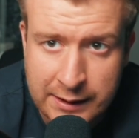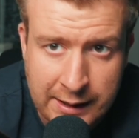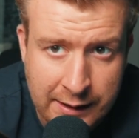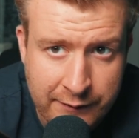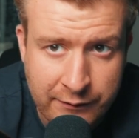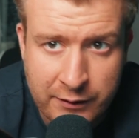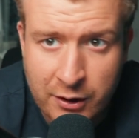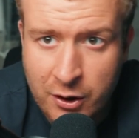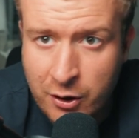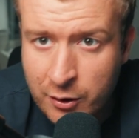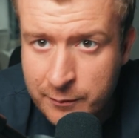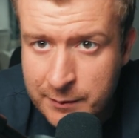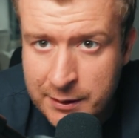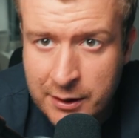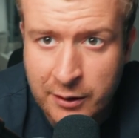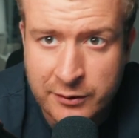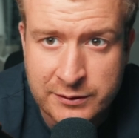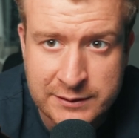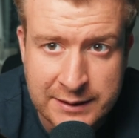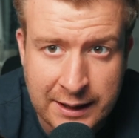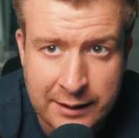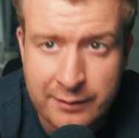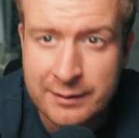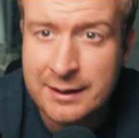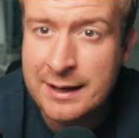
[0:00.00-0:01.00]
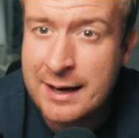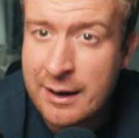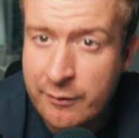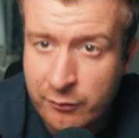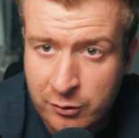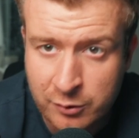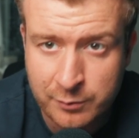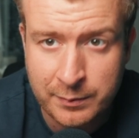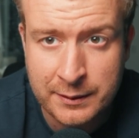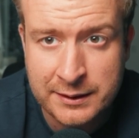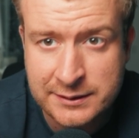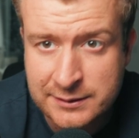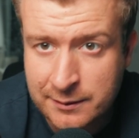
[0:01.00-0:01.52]
if the economy goes down,
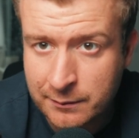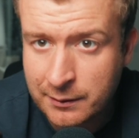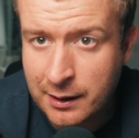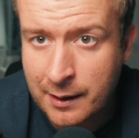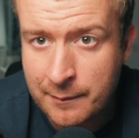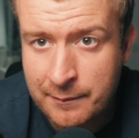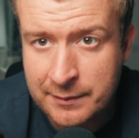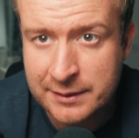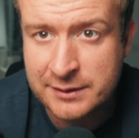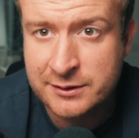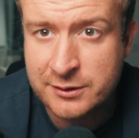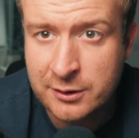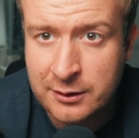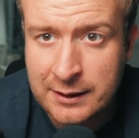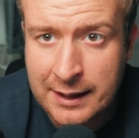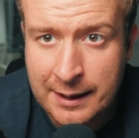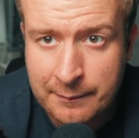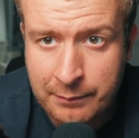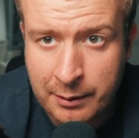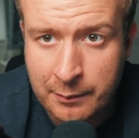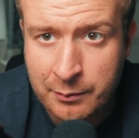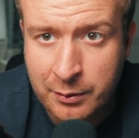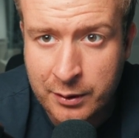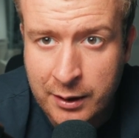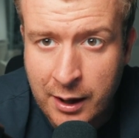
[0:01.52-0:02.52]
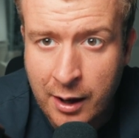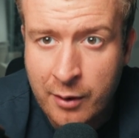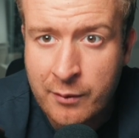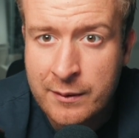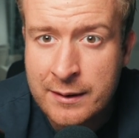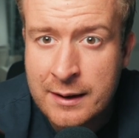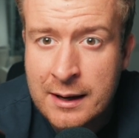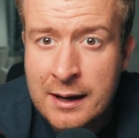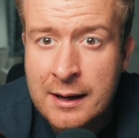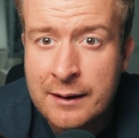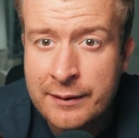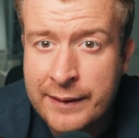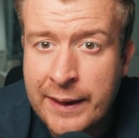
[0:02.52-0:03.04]
inevitably some companies do let people go
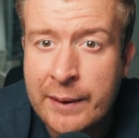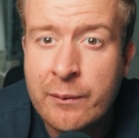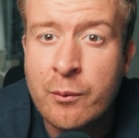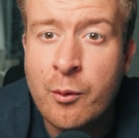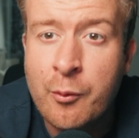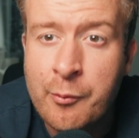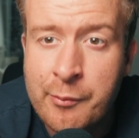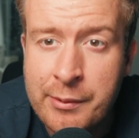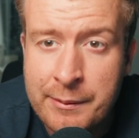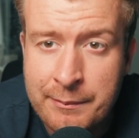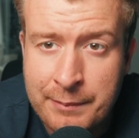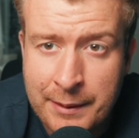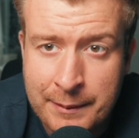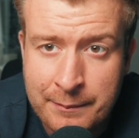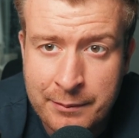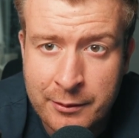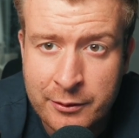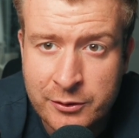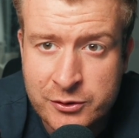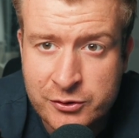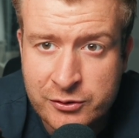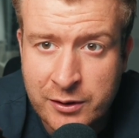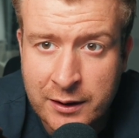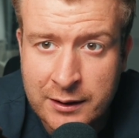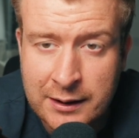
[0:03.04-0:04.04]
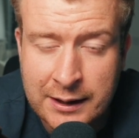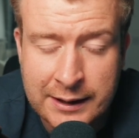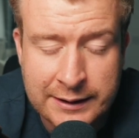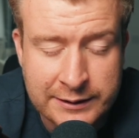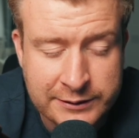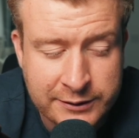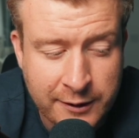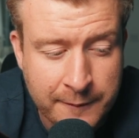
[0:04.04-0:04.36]
and there will be people who are struggling.